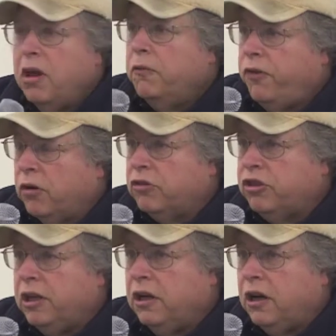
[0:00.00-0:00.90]

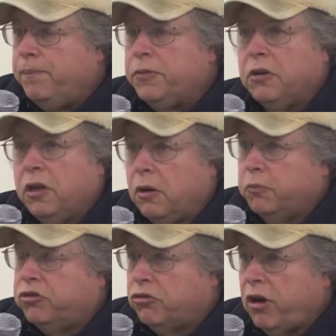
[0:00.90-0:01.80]
focusing on you know,
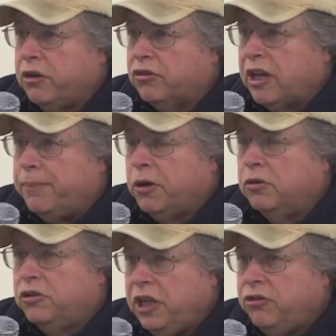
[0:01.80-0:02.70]
trying to
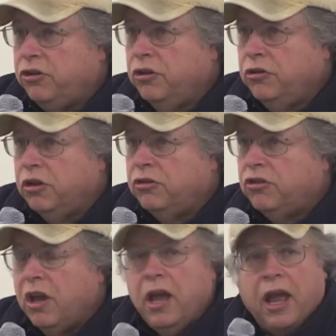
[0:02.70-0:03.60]
scapegoat teacher
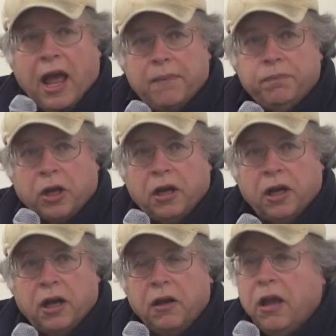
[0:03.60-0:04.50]
unions and,
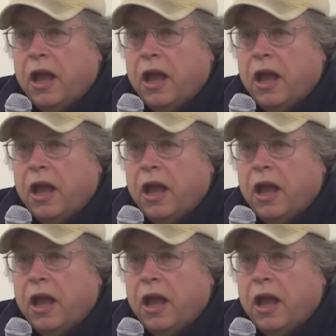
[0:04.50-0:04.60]
uh,